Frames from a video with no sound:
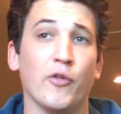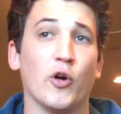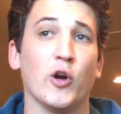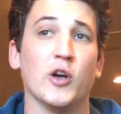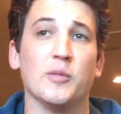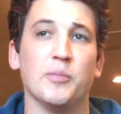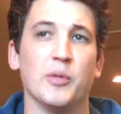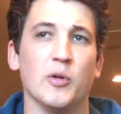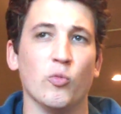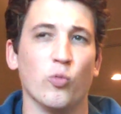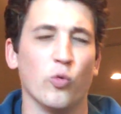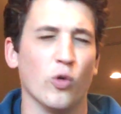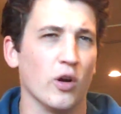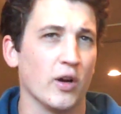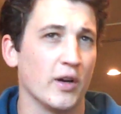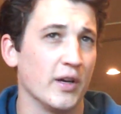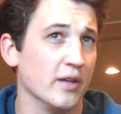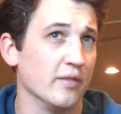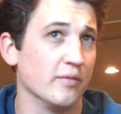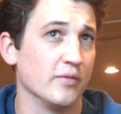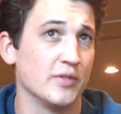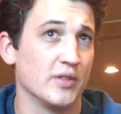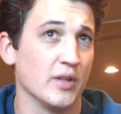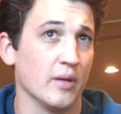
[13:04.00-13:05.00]
already been working
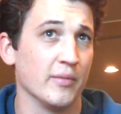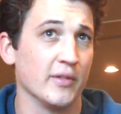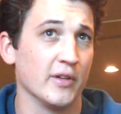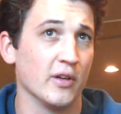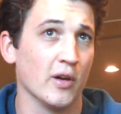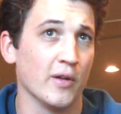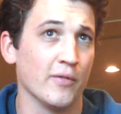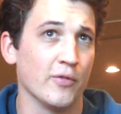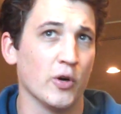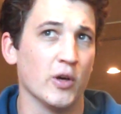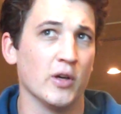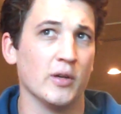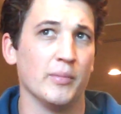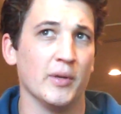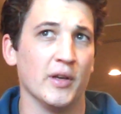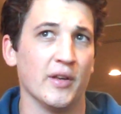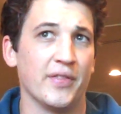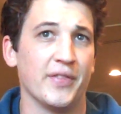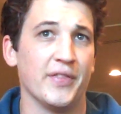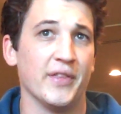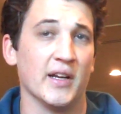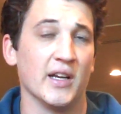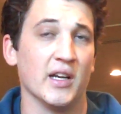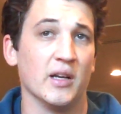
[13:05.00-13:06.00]
on something. Or I've already been
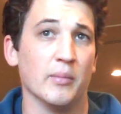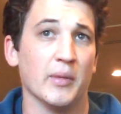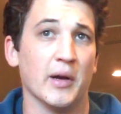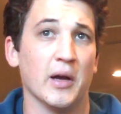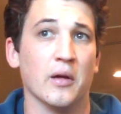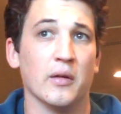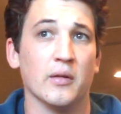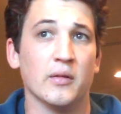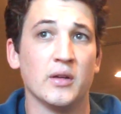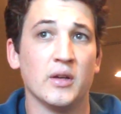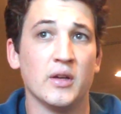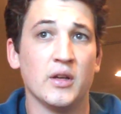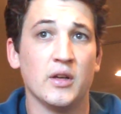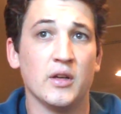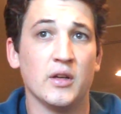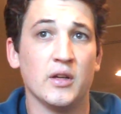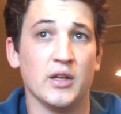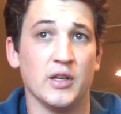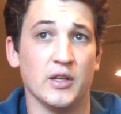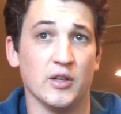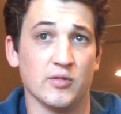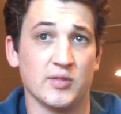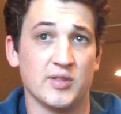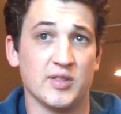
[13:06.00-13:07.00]
thinking about,
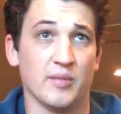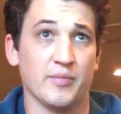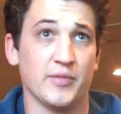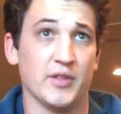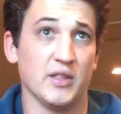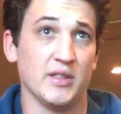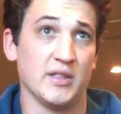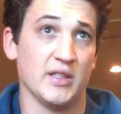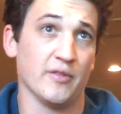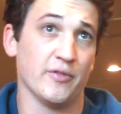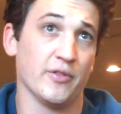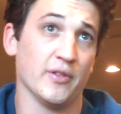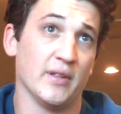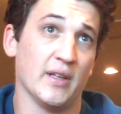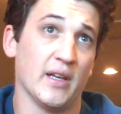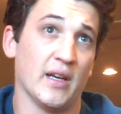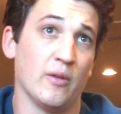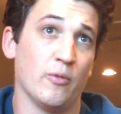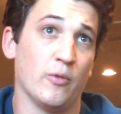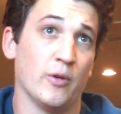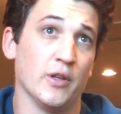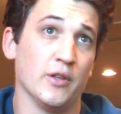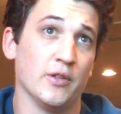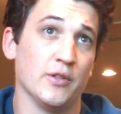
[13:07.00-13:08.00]
something different that I
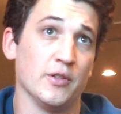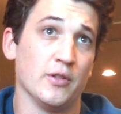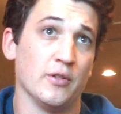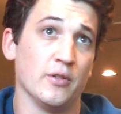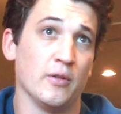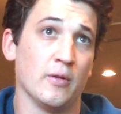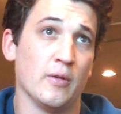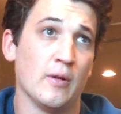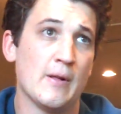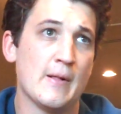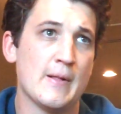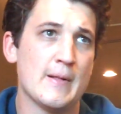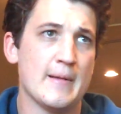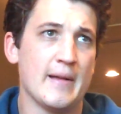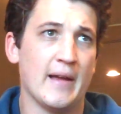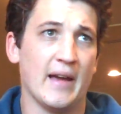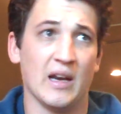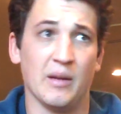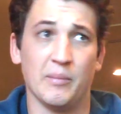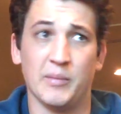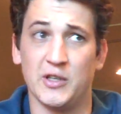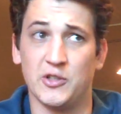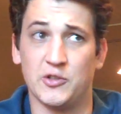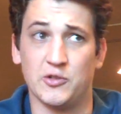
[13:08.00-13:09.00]
want to do. And
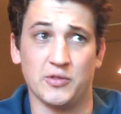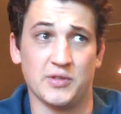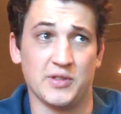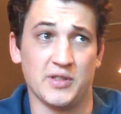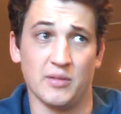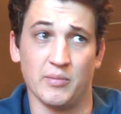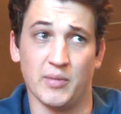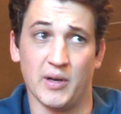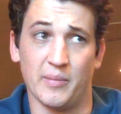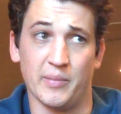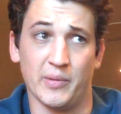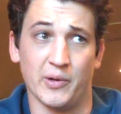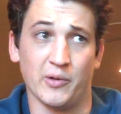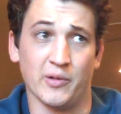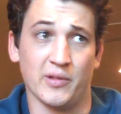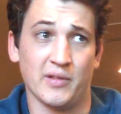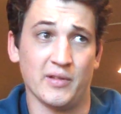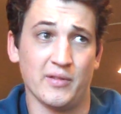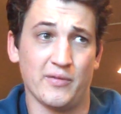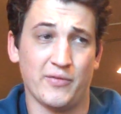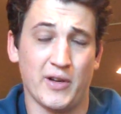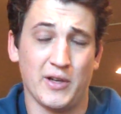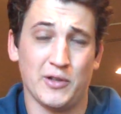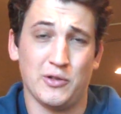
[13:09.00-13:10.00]
I'm interested by both.
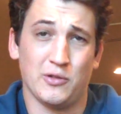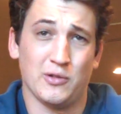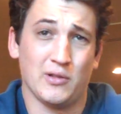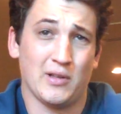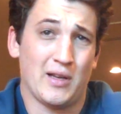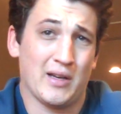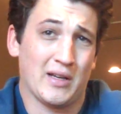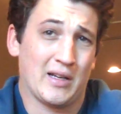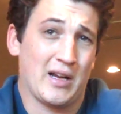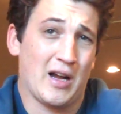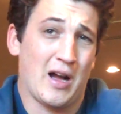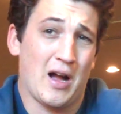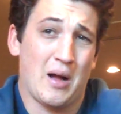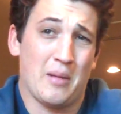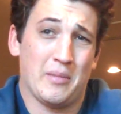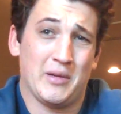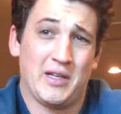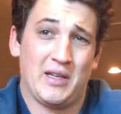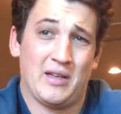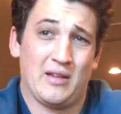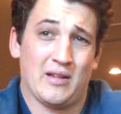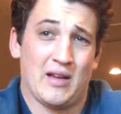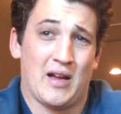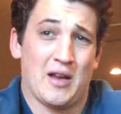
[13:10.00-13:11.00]
If I do a lot of comedy,
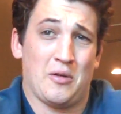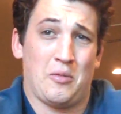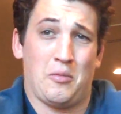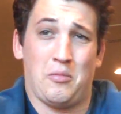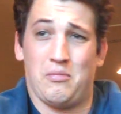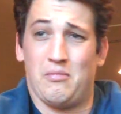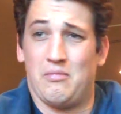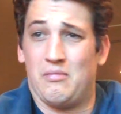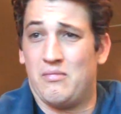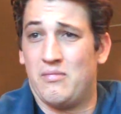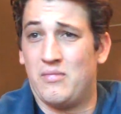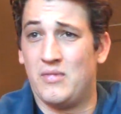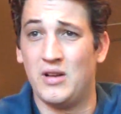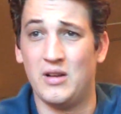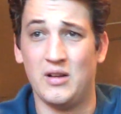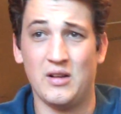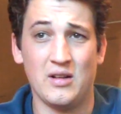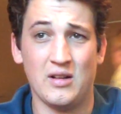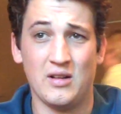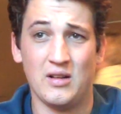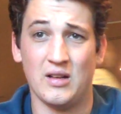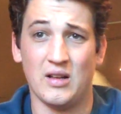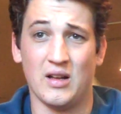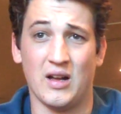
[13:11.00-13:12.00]
I
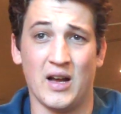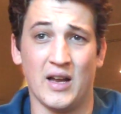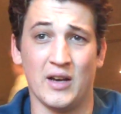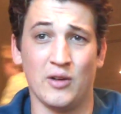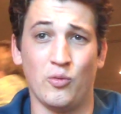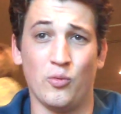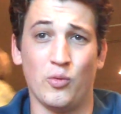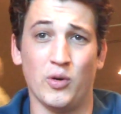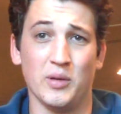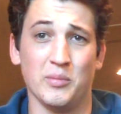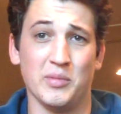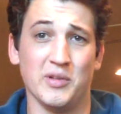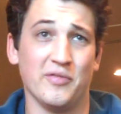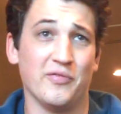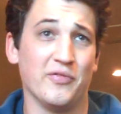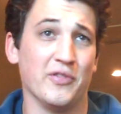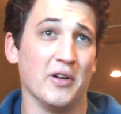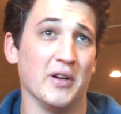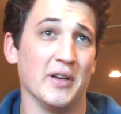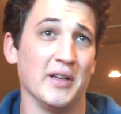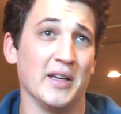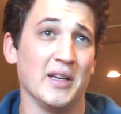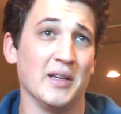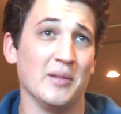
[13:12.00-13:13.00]
don't want to be
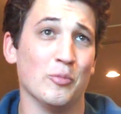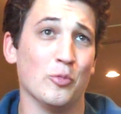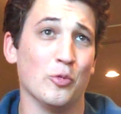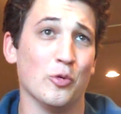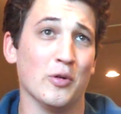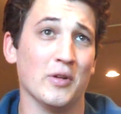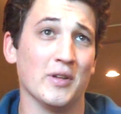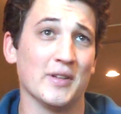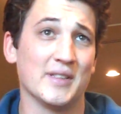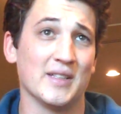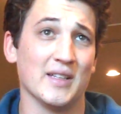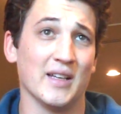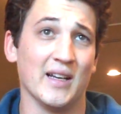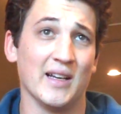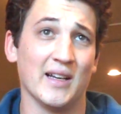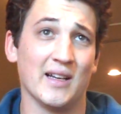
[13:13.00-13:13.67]
funny anymore. It's like,